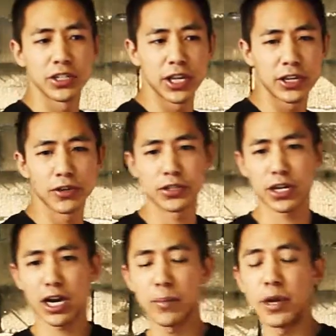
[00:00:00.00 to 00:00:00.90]
Take your
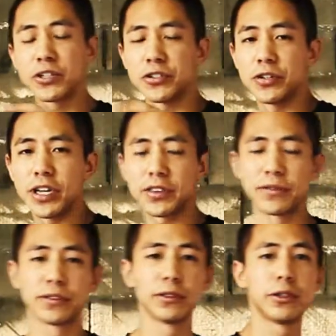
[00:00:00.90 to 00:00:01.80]
time. Make sure you get the
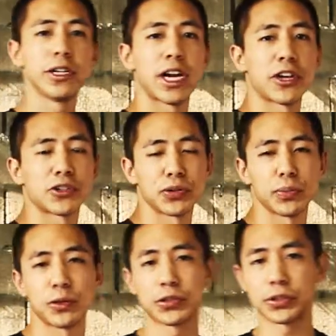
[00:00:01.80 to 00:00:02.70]
fluid, natural
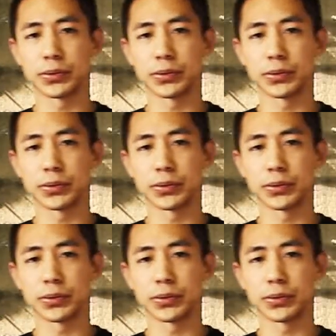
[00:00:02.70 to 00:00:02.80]
motion.